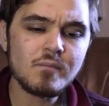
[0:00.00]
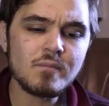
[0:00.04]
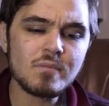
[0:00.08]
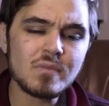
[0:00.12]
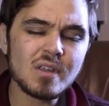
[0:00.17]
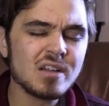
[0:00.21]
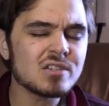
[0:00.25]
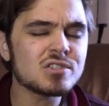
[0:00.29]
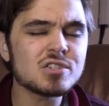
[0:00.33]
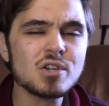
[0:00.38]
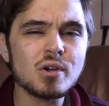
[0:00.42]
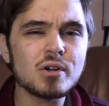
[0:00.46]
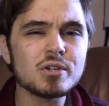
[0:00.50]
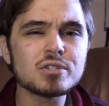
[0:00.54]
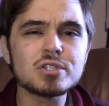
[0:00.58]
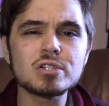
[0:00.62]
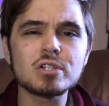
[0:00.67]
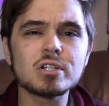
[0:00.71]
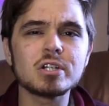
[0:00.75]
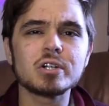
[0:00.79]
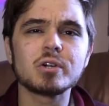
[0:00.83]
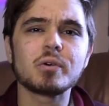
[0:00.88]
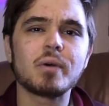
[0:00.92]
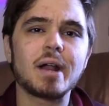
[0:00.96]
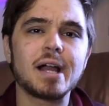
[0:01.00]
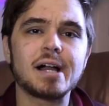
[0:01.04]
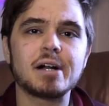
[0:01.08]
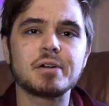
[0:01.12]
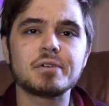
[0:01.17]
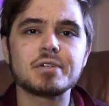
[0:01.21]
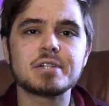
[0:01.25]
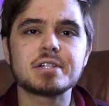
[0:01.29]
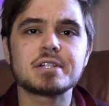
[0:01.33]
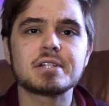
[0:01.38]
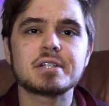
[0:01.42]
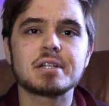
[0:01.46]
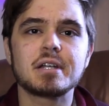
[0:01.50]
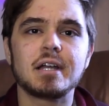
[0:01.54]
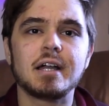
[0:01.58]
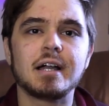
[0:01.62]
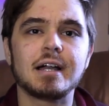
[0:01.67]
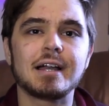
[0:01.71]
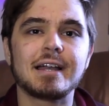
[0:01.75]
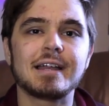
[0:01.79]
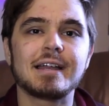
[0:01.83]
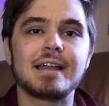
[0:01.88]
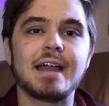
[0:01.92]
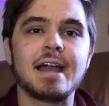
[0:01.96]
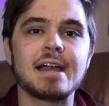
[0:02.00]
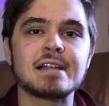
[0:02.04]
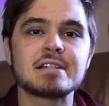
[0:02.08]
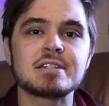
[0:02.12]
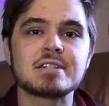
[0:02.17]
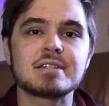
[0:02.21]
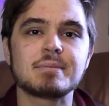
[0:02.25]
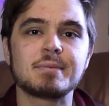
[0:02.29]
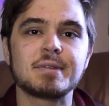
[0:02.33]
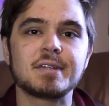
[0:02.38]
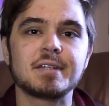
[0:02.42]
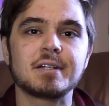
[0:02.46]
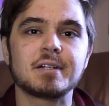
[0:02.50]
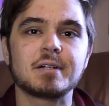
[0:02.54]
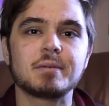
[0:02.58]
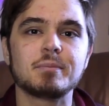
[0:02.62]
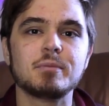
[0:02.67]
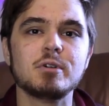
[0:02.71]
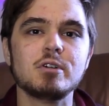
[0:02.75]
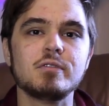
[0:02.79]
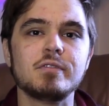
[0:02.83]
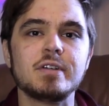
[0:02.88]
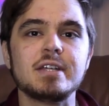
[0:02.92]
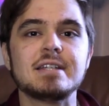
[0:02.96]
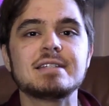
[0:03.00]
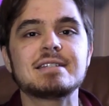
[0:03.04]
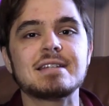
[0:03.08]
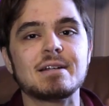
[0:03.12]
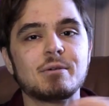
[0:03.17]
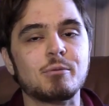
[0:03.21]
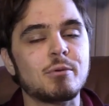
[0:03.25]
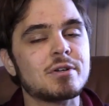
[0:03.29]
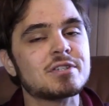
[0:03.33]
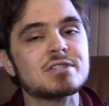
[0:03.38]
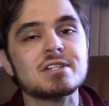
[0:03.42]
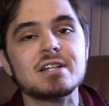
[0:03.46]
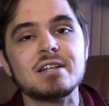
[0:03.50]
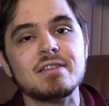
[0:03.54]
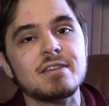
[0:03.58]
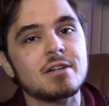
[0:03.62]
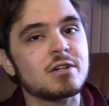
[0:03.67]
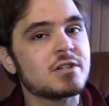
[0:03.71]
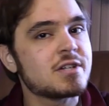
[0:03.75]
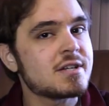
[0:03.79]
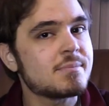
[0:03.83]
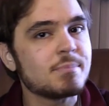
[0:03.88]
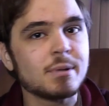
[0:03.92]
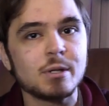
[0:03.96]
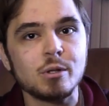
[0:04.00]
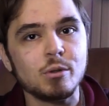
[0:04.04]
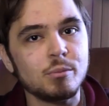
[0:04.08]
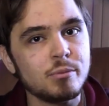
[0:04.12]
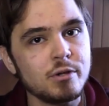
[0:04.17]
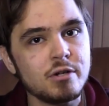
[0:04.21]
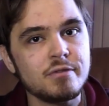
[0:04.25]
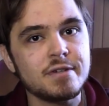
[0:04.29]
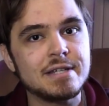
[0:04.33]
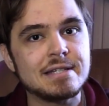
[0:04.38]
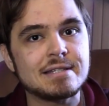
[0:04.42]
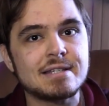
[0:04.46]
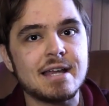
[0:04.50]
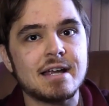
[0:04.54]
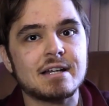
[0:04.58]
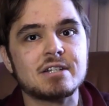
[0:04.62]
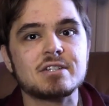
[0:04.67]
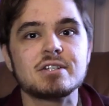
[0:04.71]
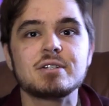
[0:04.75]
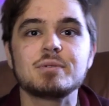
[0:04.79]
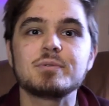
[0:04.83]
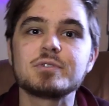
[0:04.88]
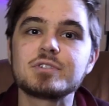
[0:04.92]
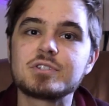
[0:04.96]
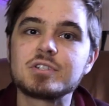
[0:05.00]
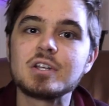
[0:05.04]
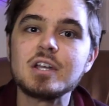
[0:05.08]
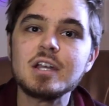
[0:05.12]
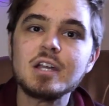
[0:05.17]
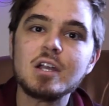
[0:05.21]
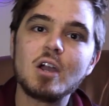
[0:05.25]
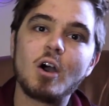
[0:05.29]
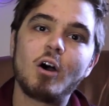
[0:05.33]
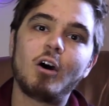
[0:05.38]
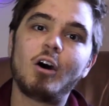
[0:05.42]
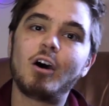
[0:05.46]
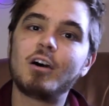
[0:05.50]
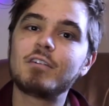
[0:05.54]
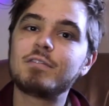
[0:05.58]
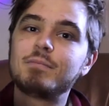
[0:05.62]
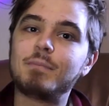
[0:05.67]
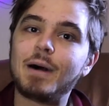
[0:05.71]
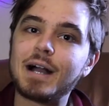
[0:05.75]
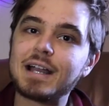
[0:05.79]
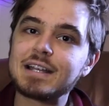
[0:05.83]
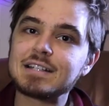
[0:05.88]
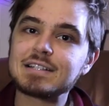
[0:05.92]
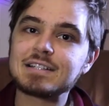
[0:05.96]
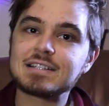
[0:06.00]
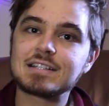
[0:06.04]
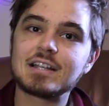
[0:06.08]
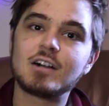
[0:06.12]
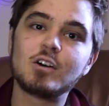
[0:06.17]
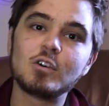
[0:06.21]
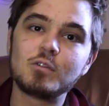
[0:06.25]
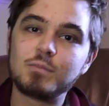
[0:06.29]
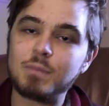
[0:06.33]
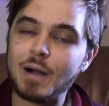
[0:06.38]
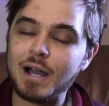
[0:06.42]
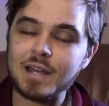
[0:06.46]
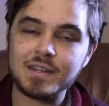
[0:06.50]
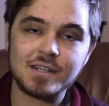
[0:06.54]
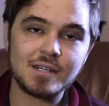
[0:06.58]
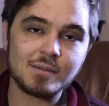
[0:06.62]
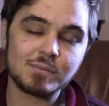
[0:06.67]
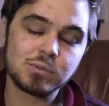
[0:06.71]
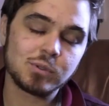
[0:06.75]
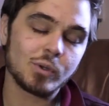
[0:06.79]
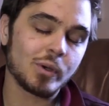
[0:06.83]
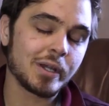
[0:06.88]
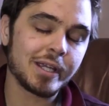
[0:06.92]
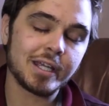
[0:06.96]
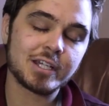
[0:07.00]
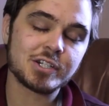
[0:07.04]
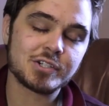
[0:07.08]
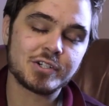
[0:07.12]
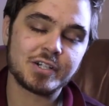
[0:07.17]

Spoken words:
And so I was looking around at some of their movies, and it wasn't in their typical movie section. It was off by itself by the employee